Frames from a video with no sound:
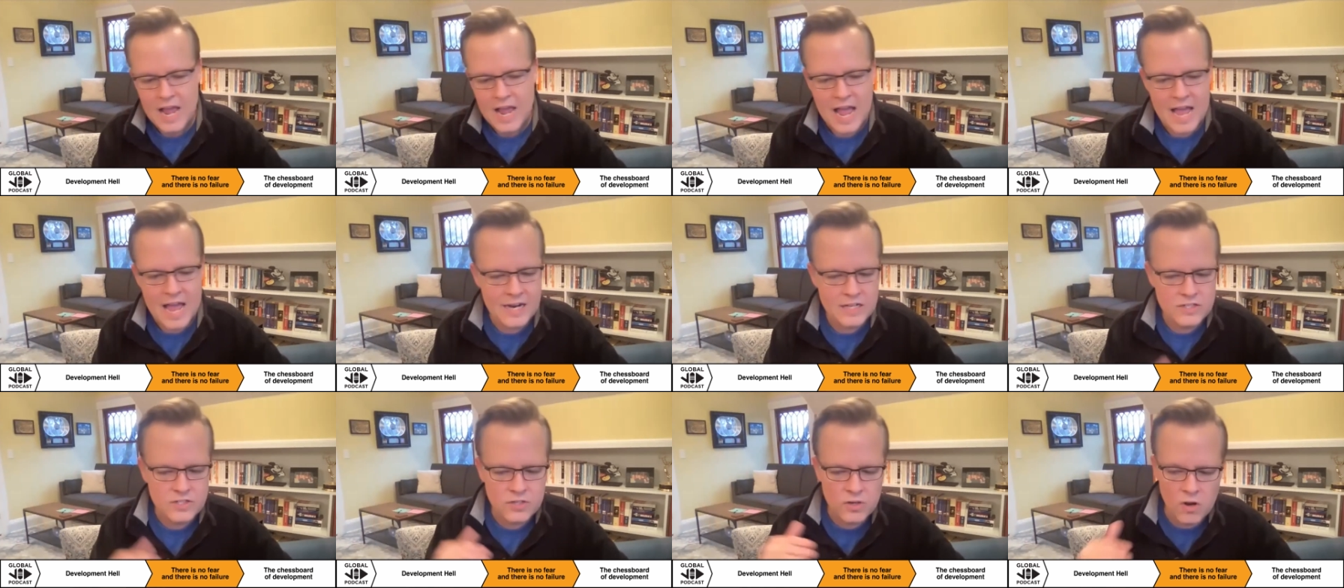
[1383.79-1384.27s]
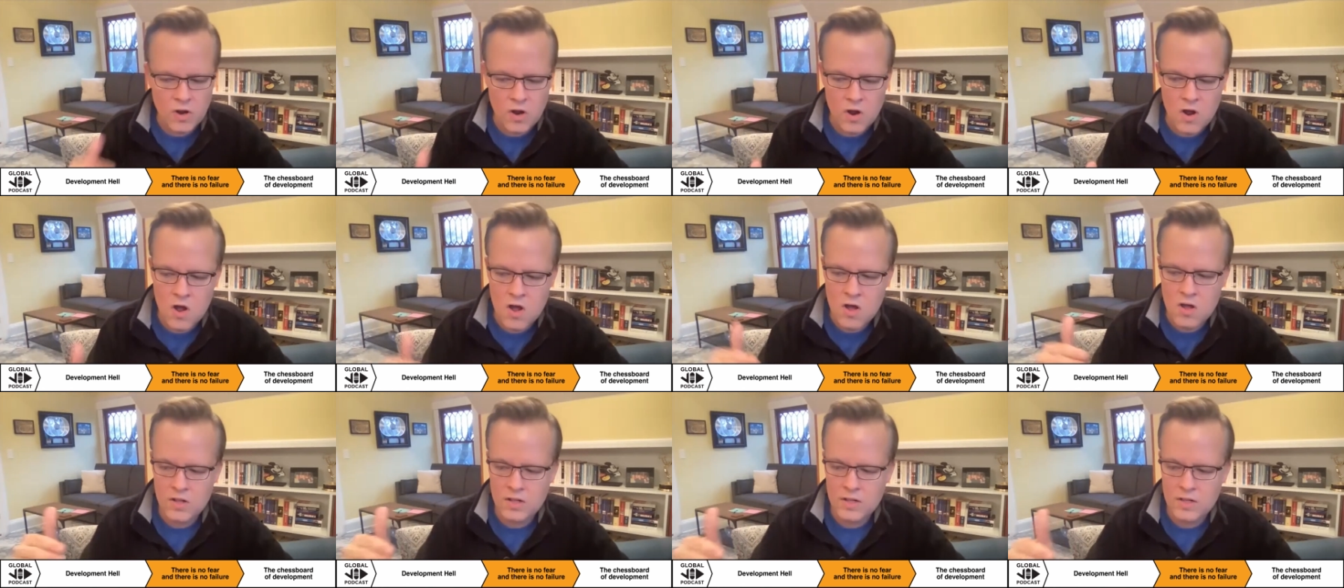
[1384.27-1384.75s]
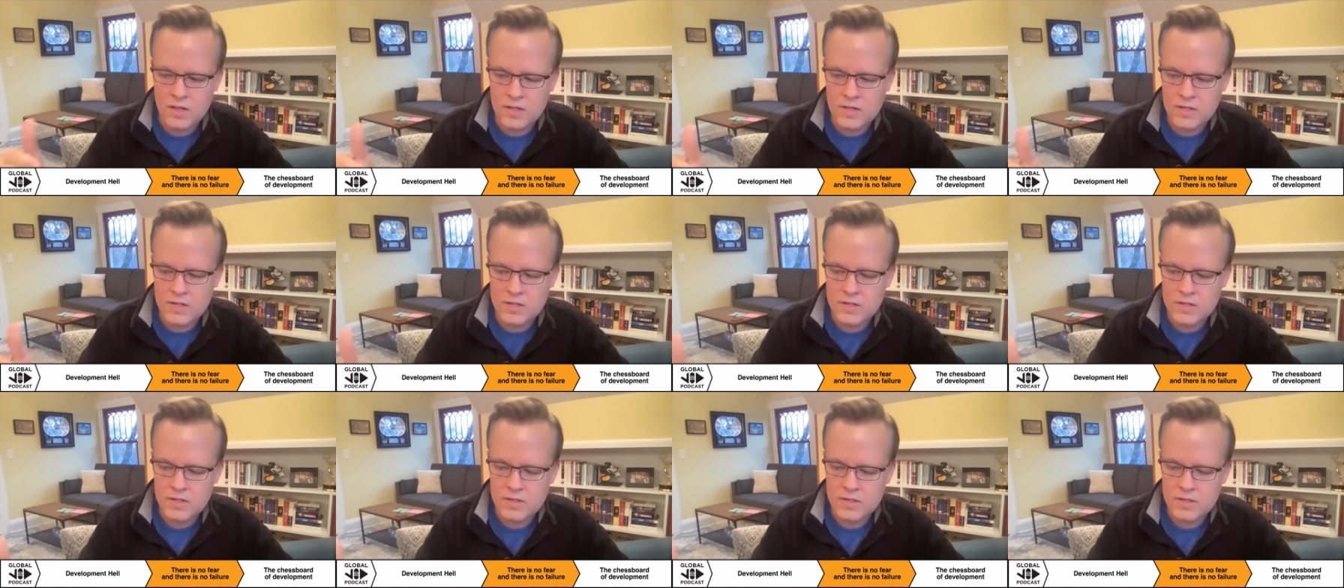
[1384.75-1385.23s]
And it's all
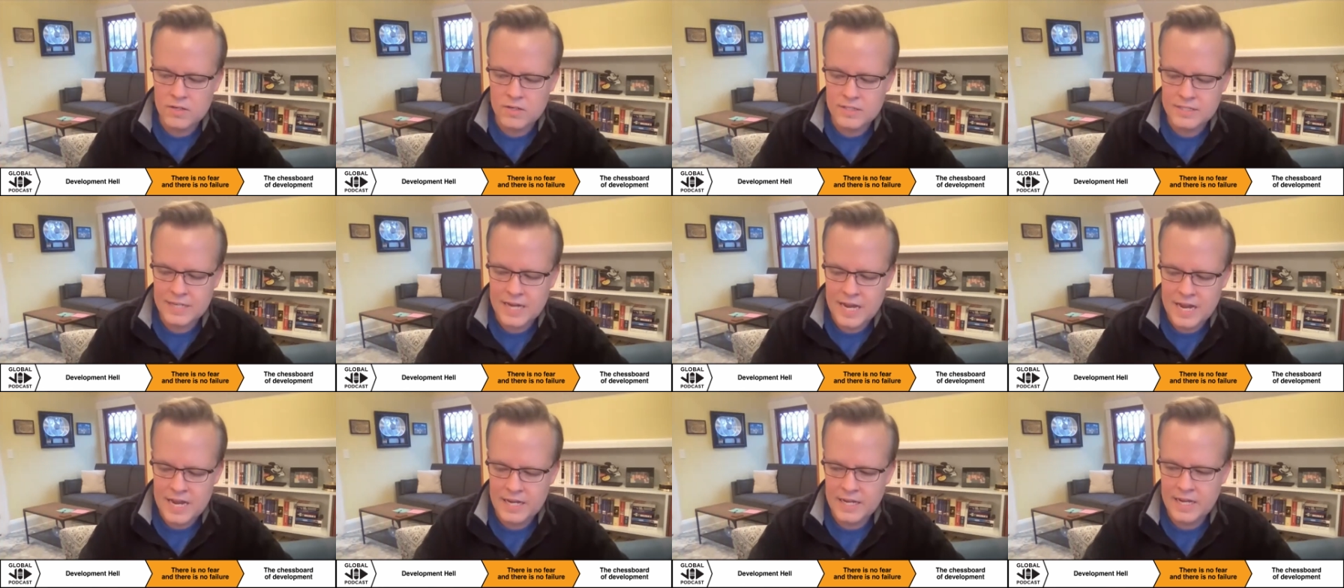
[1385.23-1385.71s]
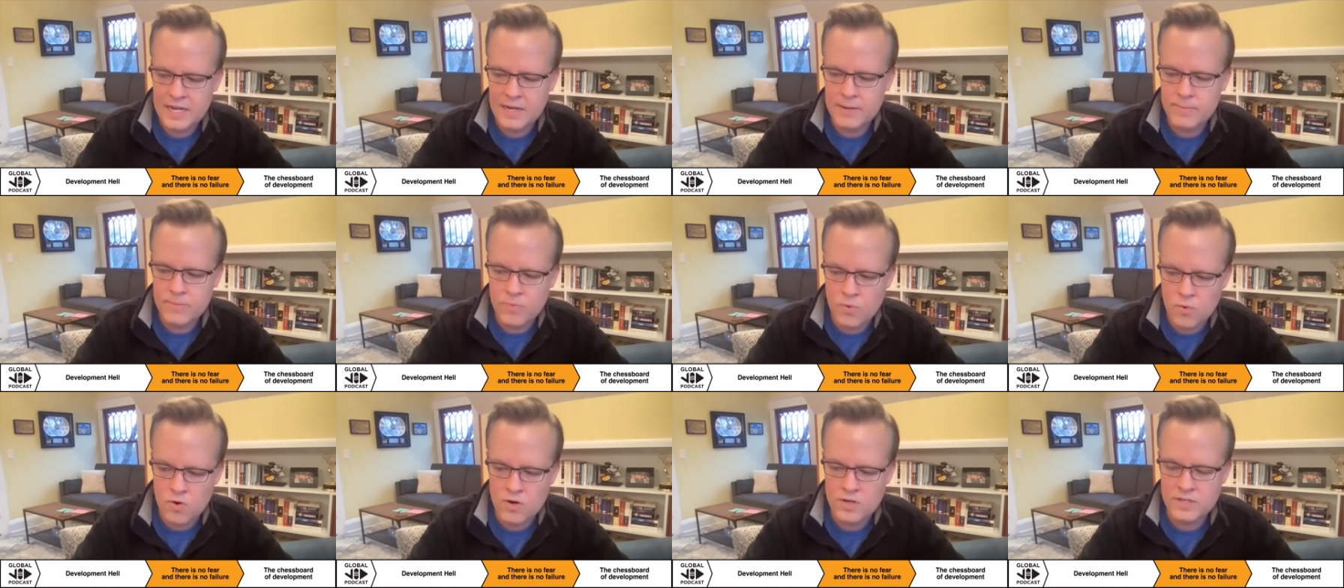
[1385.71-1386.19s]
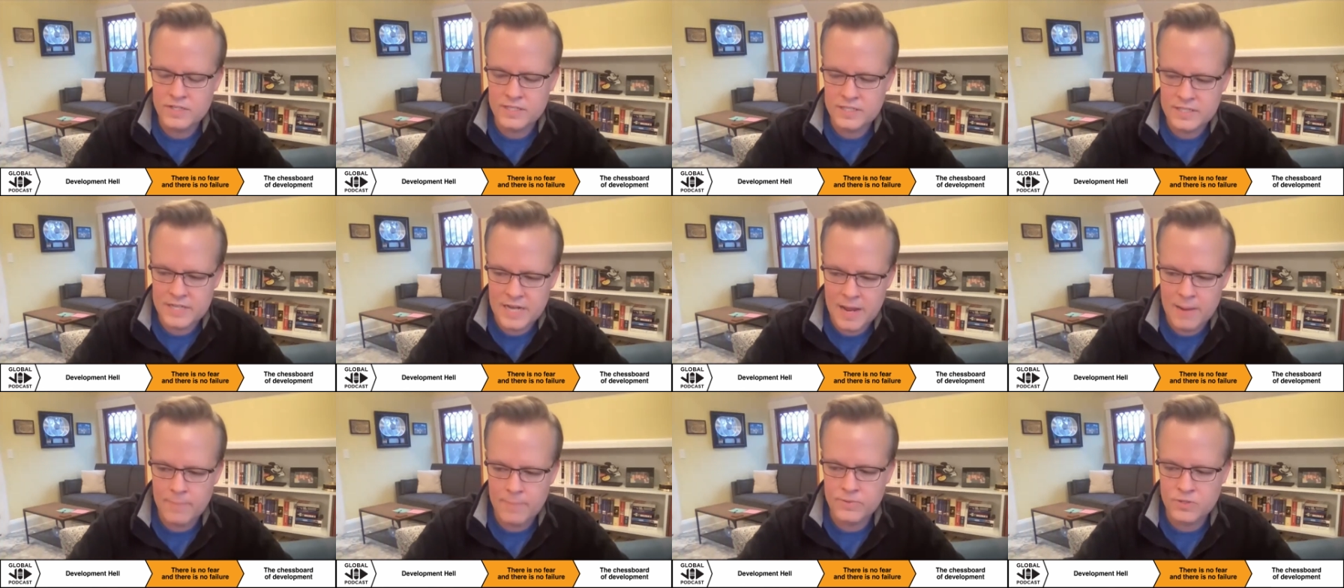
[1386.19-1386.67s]
taking more
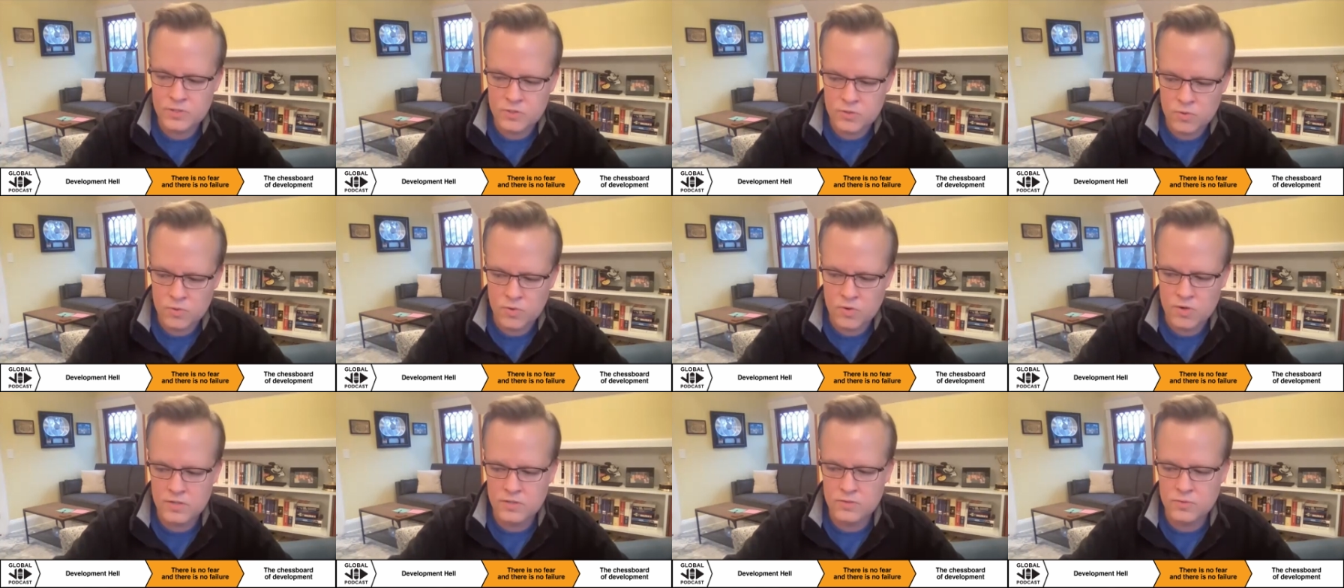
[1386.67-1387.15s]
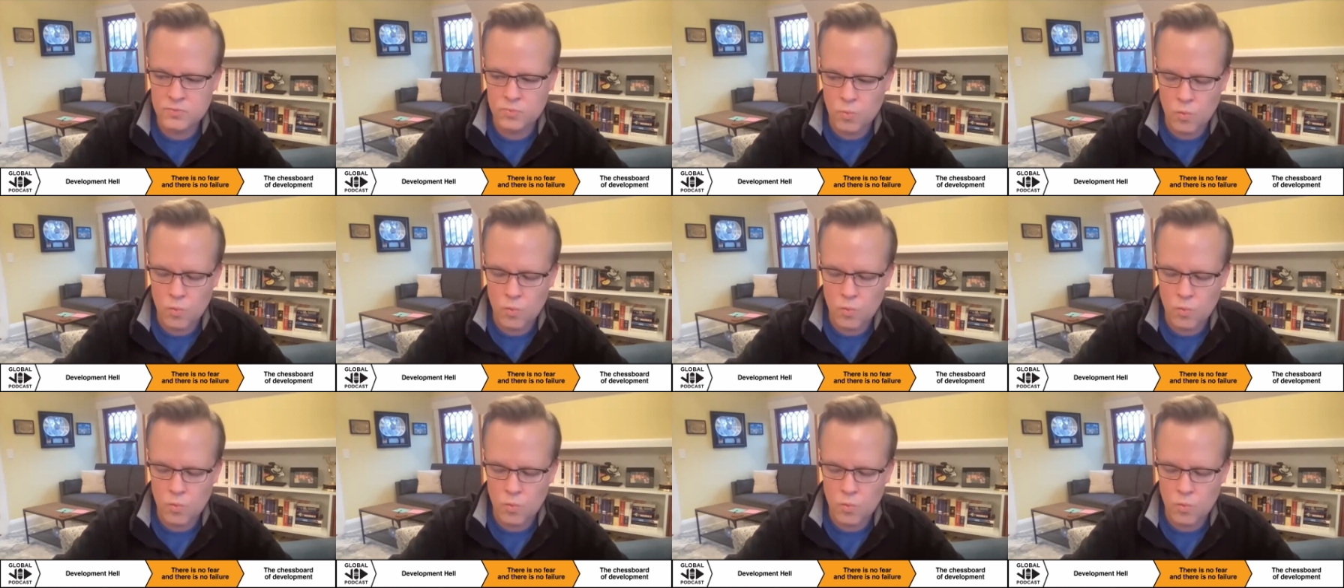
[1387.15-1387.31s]
steps towards